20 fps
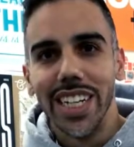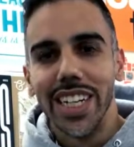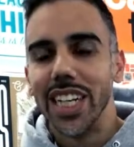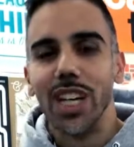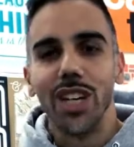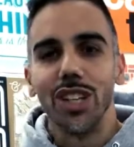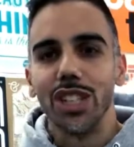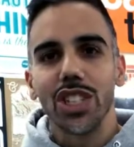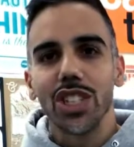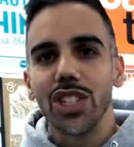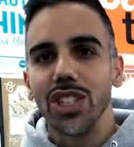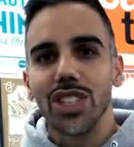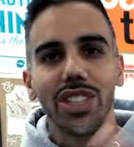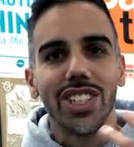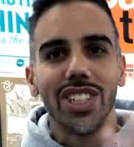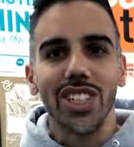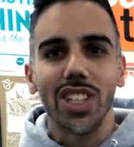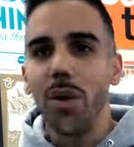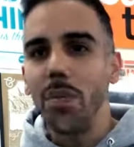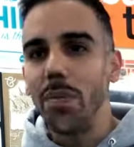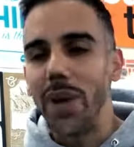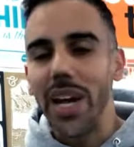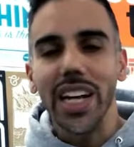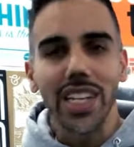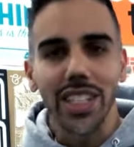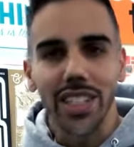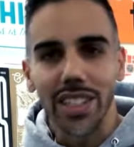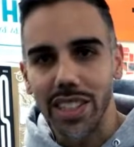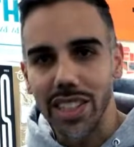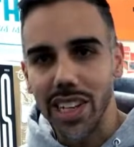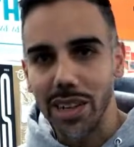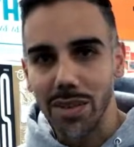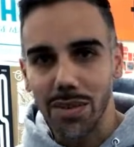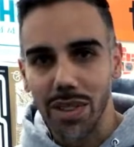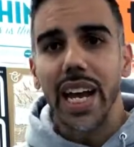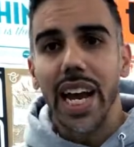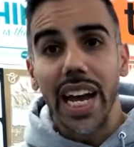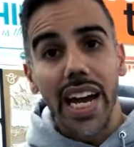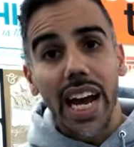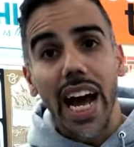You know, just start making stuff.
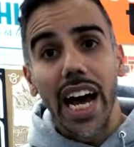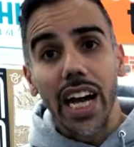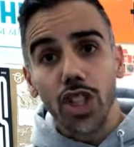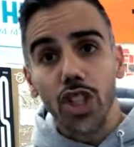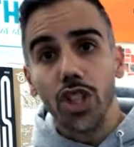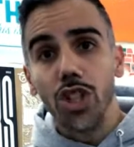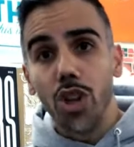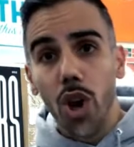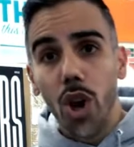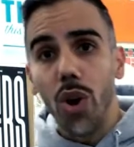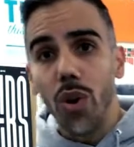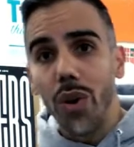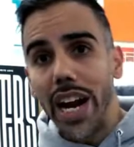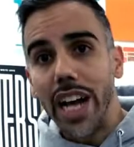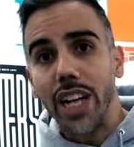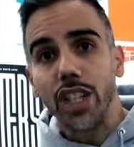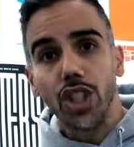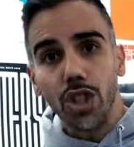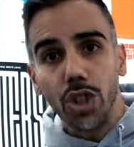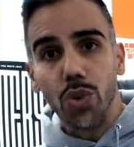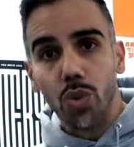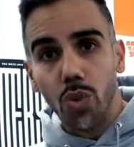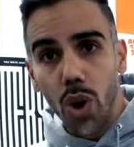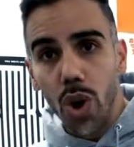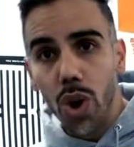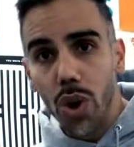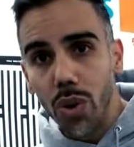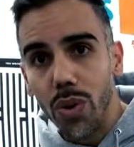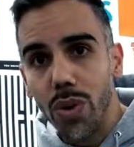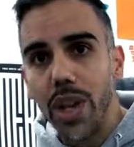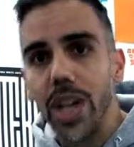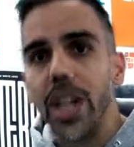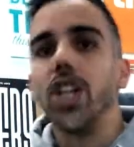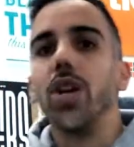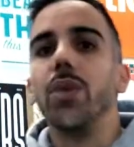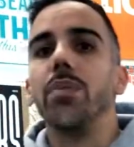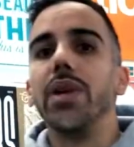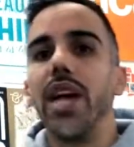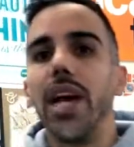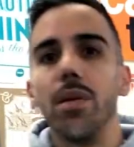And as you go and as you grow,
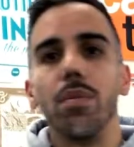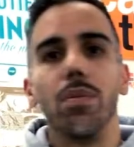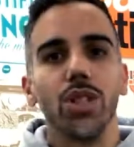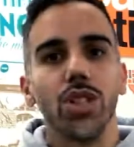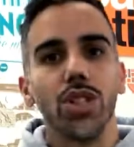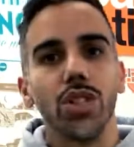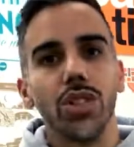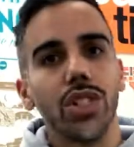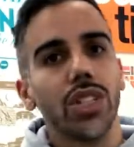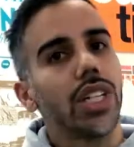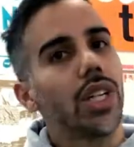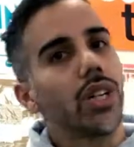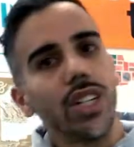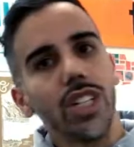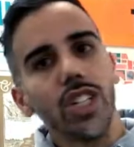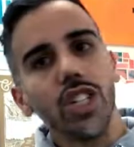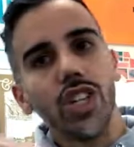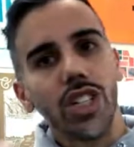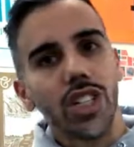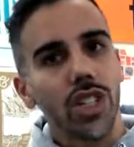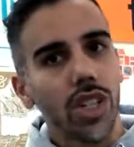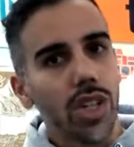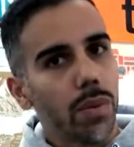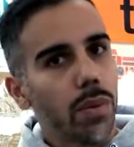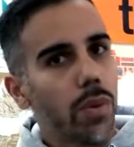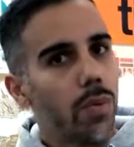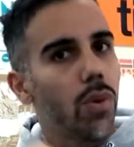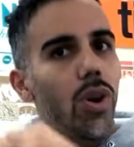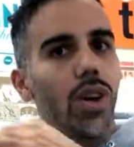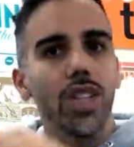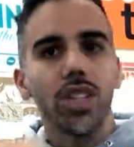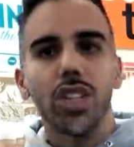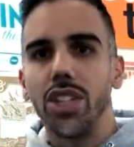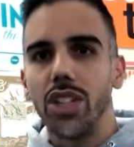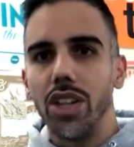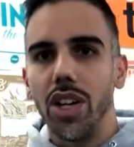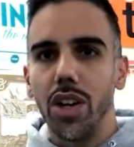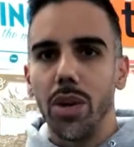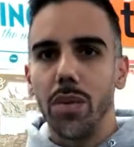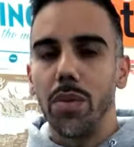you'll be able to sort of charge a little bit more and charge
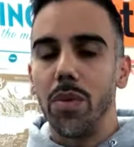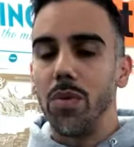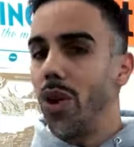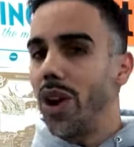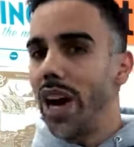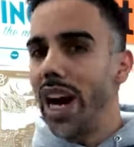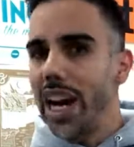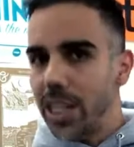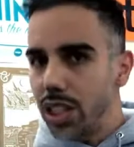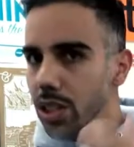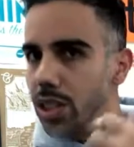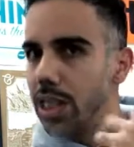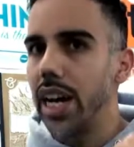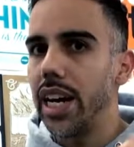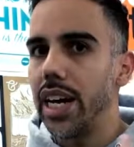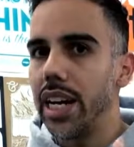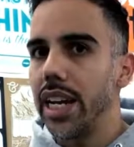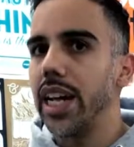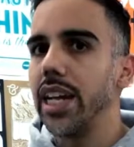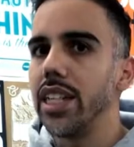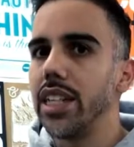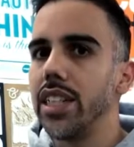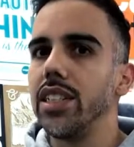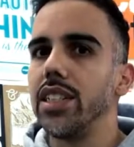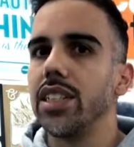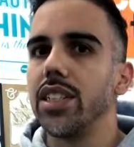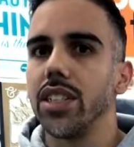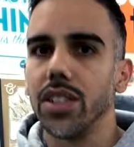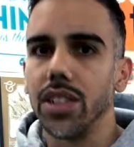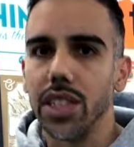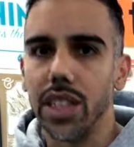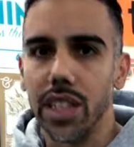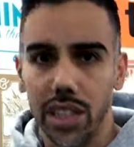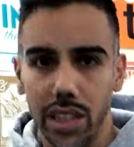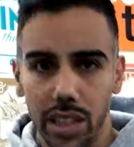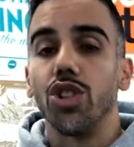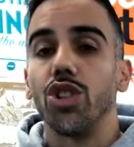a little bit more as you kind of get these skill sets.